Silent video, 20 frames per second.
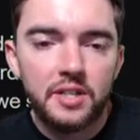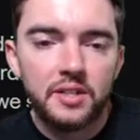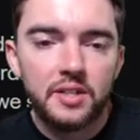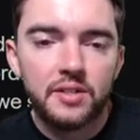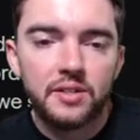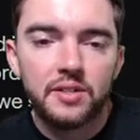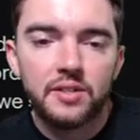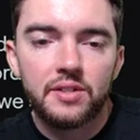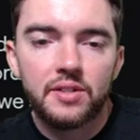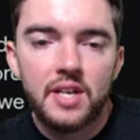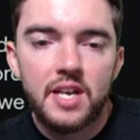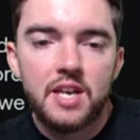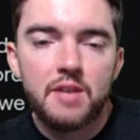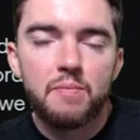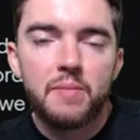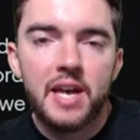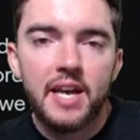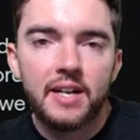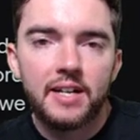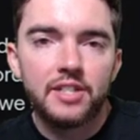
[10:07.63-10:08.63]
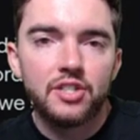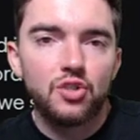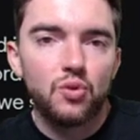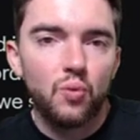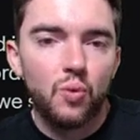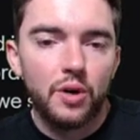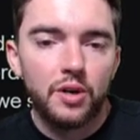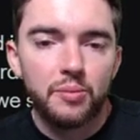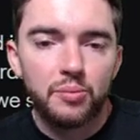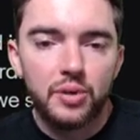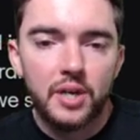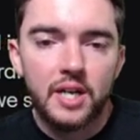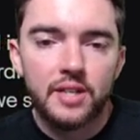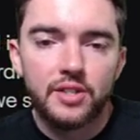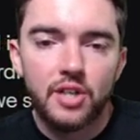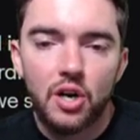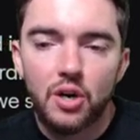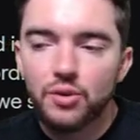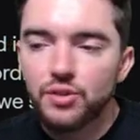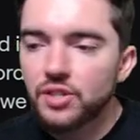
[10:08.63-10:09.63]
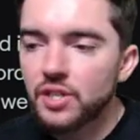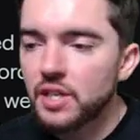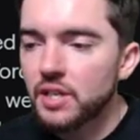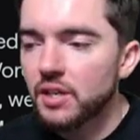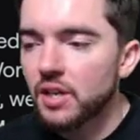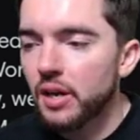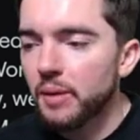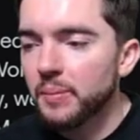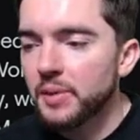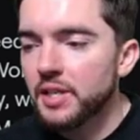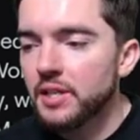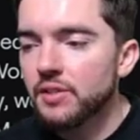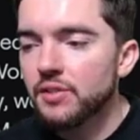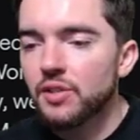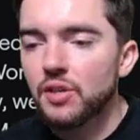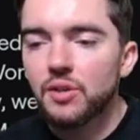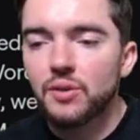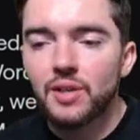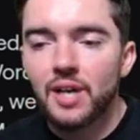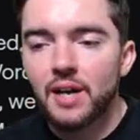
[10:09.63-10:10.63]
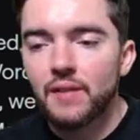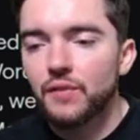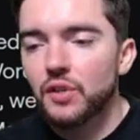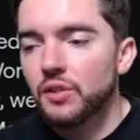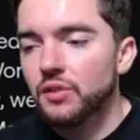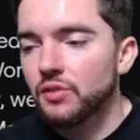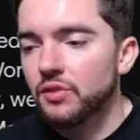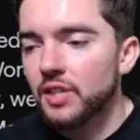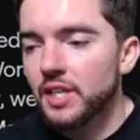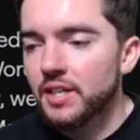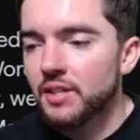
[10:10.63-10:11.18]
This is a managed WordPress hosting company, so kind of on